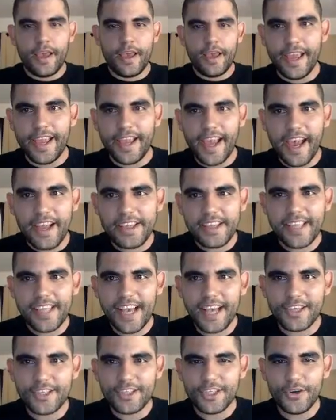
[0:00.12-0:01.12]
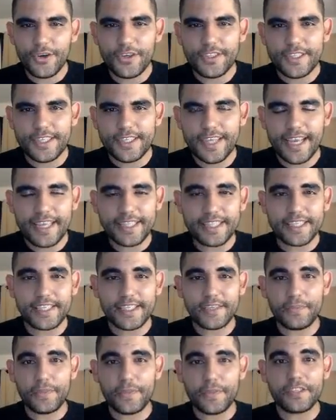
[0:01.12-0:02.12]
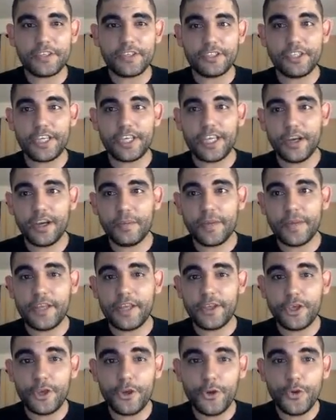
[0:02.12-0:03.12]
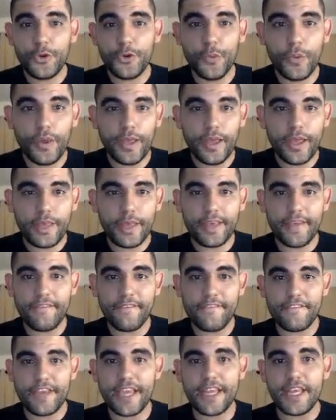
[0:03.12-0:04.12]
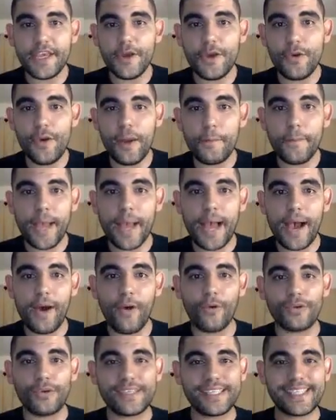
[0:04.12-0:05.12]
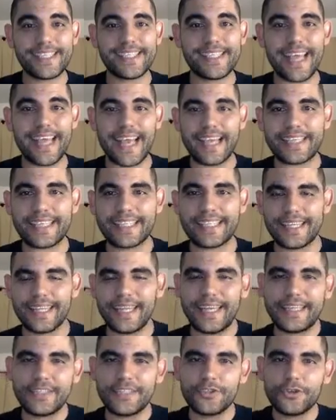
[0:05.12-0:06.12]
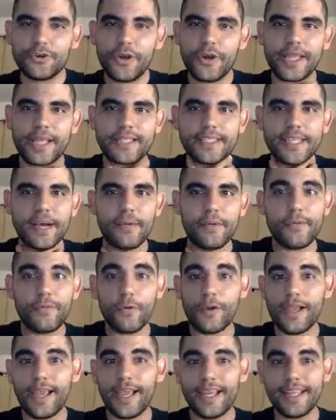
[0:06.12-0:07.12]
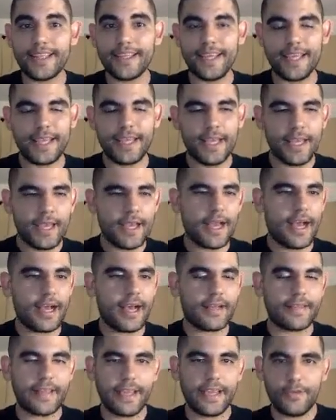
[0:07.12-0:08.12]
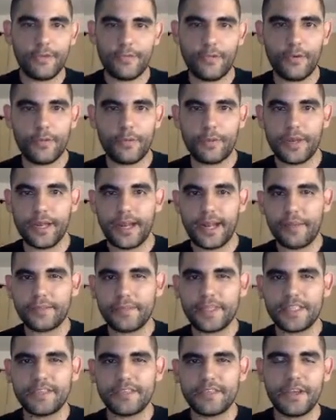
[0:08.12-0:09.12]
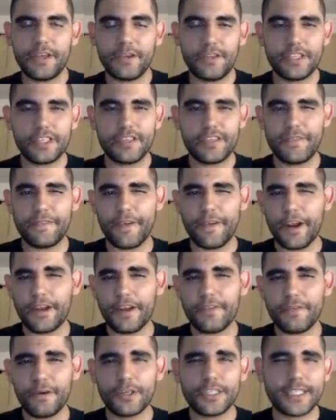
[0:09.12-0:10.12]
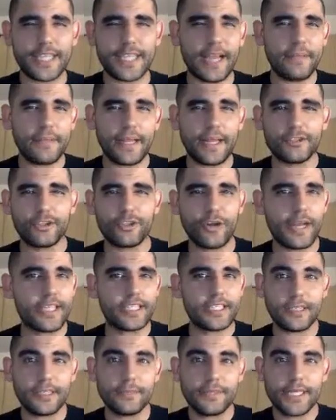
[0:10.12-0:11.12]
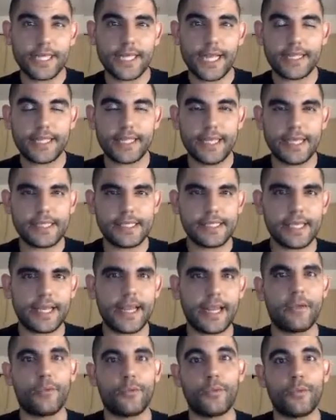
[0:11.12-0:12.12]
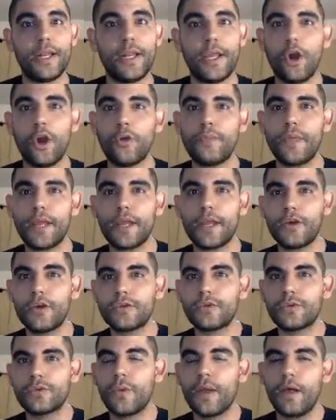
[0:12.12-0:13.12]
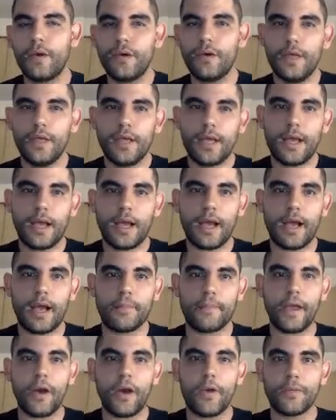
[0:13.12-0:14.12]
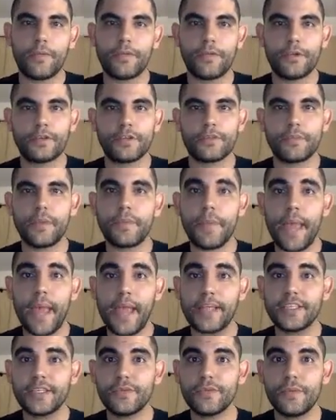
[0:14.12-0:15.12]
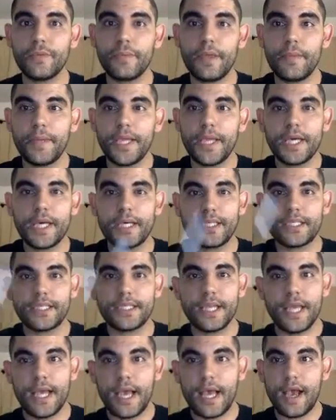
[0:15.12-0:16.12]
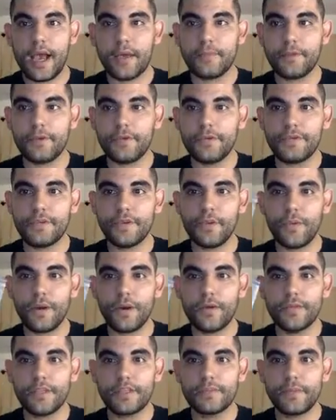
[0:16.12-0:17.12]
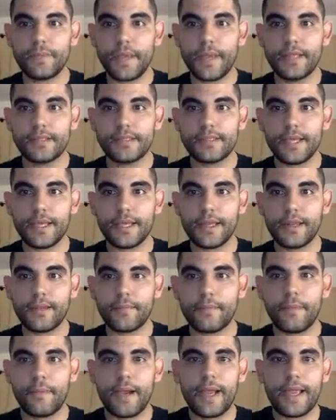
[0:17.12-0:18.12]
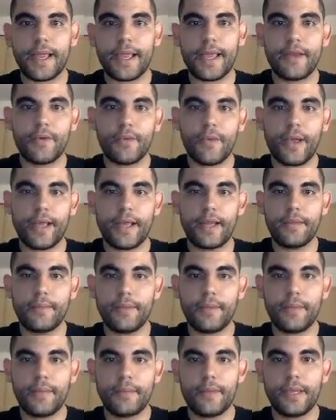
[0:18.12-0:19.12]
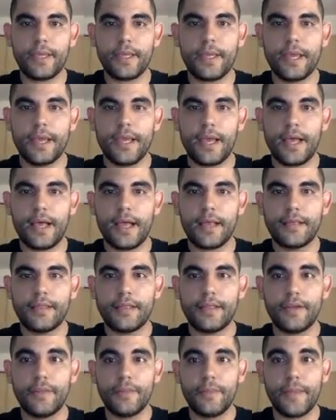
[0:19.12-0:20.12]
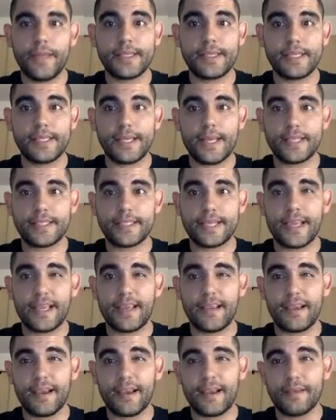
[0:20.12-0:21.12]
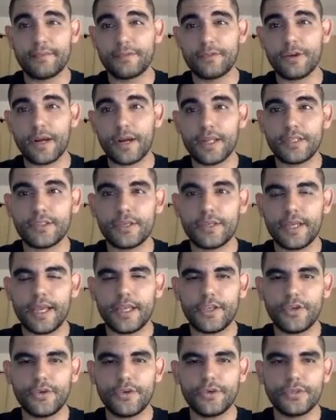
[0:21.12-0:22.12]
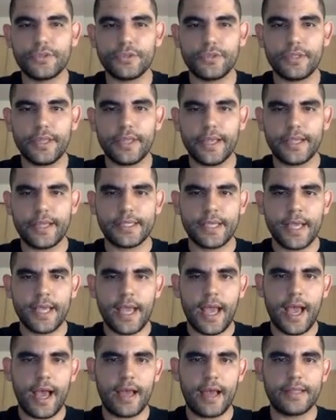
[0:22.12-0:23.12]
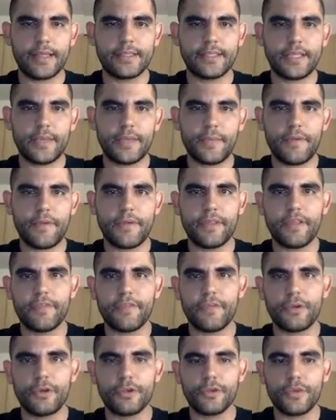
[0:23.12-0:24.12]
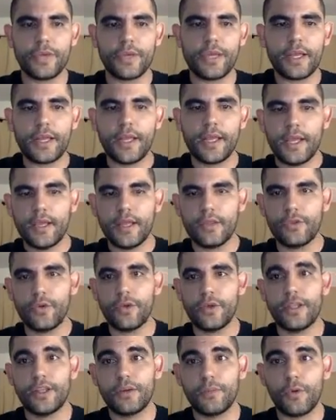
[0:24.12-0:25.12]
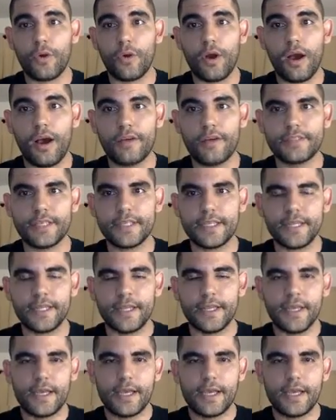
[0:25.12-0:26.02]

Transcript: Hey guys, how's it going today? This is Mr. G coming at you with a video about sex-linked traits. Now, before anything, thank you for opening up this video. This is the very first time that I try something like this, and I really hope that it goes well. Now, just be patient with me because I'm using one of these pens and my handwriting might be a little messy as I am trying to get used to this. Let's see, maybe in the future we can do a little more often.